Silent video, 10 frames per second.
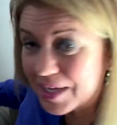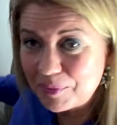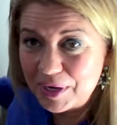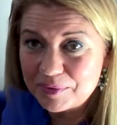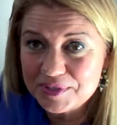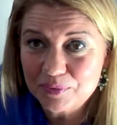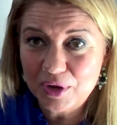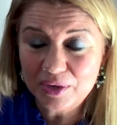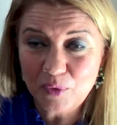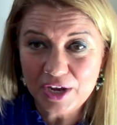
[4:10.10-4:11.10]
when I was
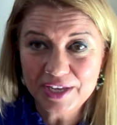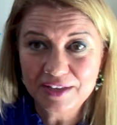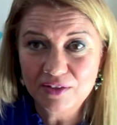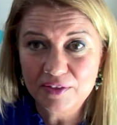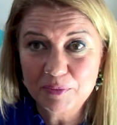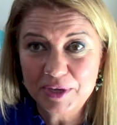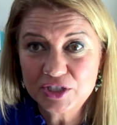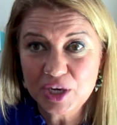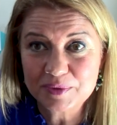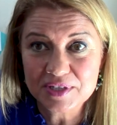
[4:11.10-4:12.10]
walking along the beach,
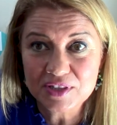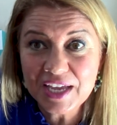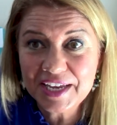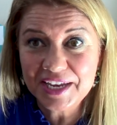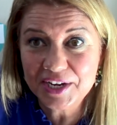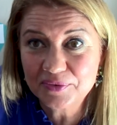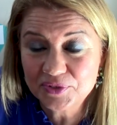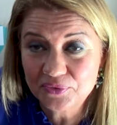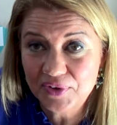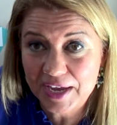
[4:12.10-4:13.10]
I was lucky enough to
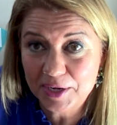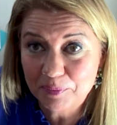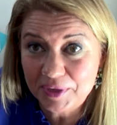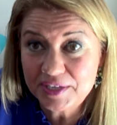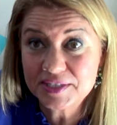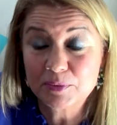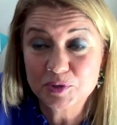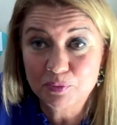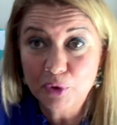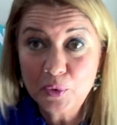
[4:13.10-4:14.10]
find a piece that was
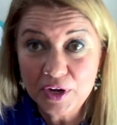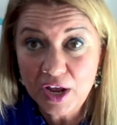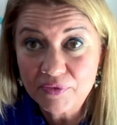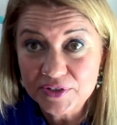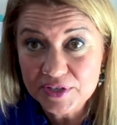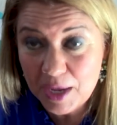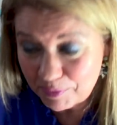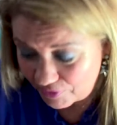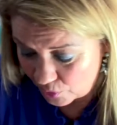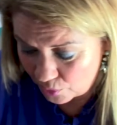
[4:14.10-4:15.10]
broken off the top
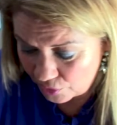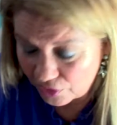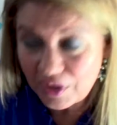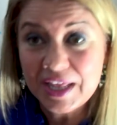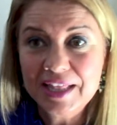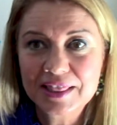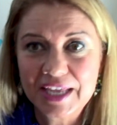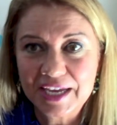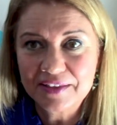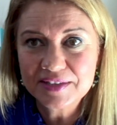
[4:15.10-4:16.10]
of the coral
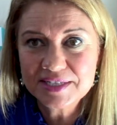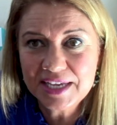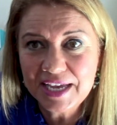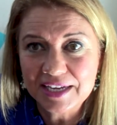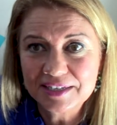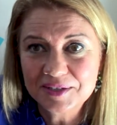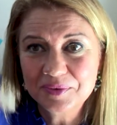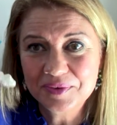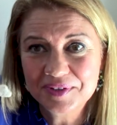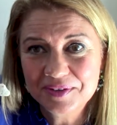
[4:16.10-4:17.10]
laying in the sand
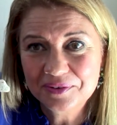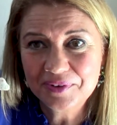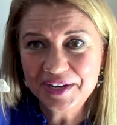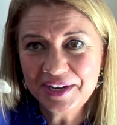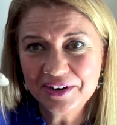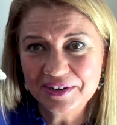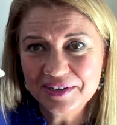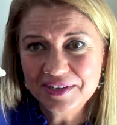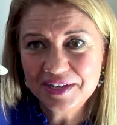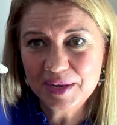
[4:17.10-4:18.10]
right here.
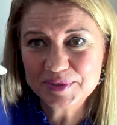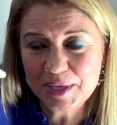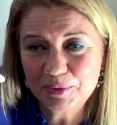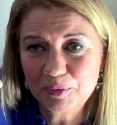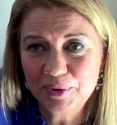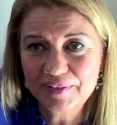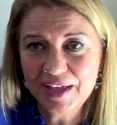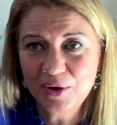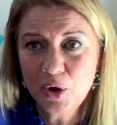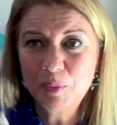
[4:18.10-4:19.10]
And I was able to bring
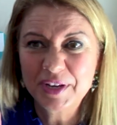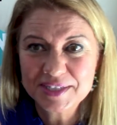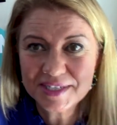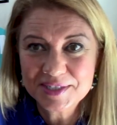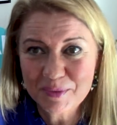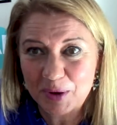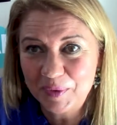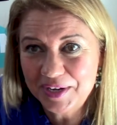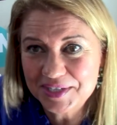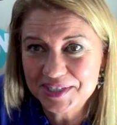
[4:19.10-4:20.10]
that home, and it sits on my
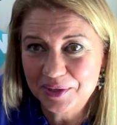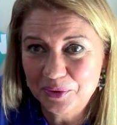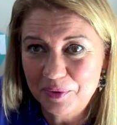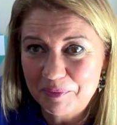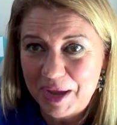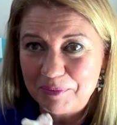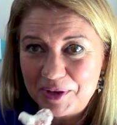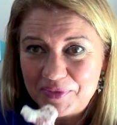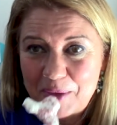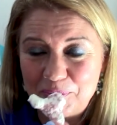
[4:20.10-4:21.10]
windowsill to remind me
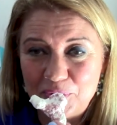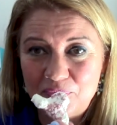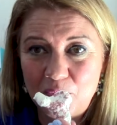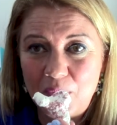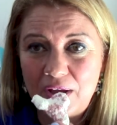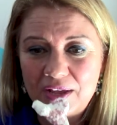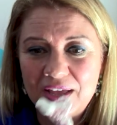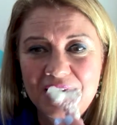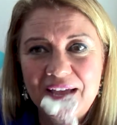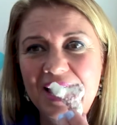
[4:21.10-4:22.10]
of that beautiful walk
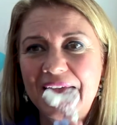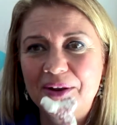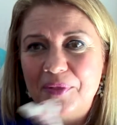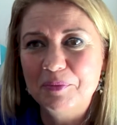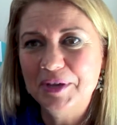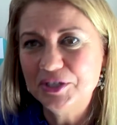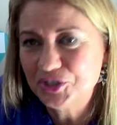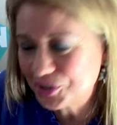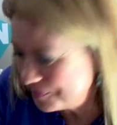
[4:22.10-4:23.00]
I had on the beach.